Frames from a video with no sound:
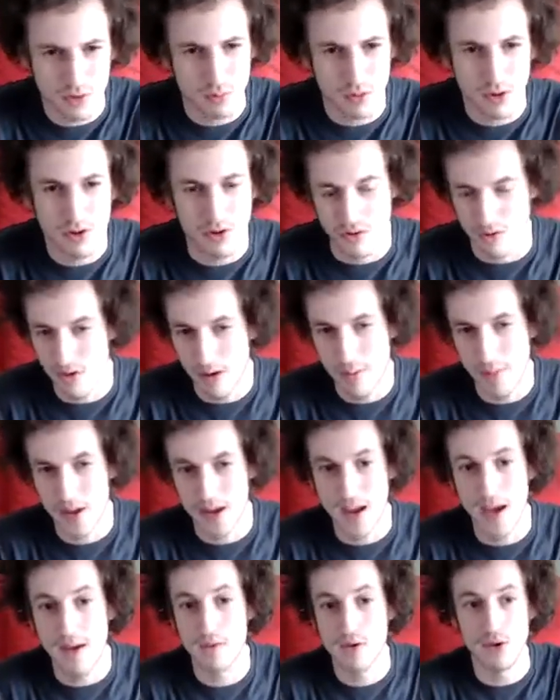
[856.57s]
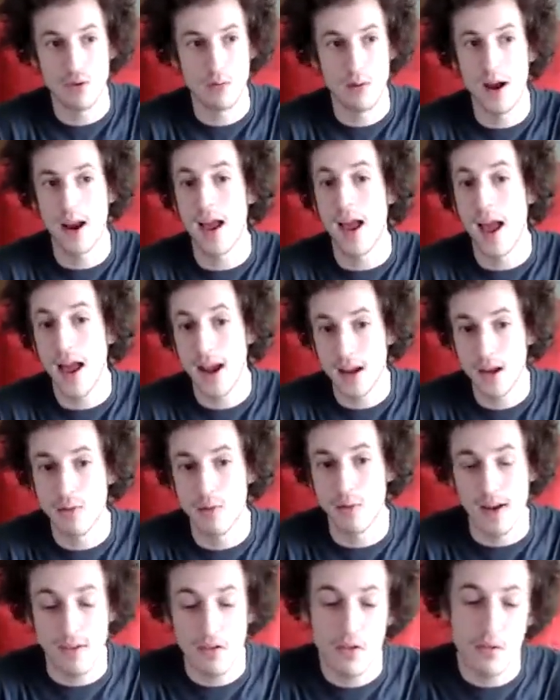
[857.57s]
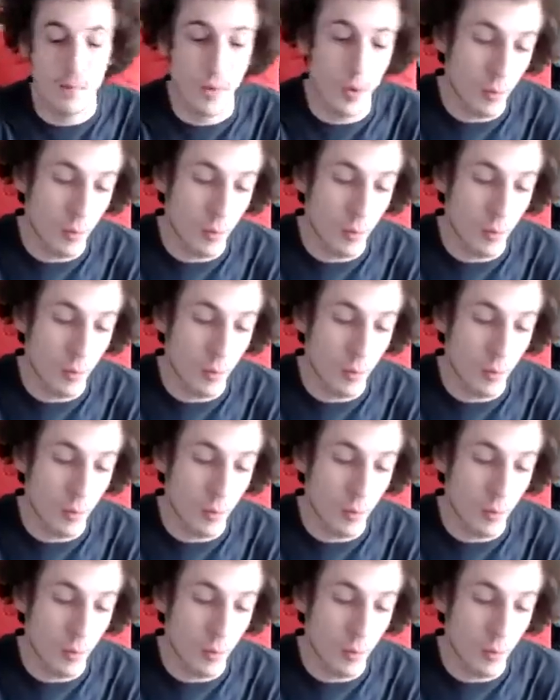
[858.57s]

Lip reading: to really limit Kevin Durant anyways.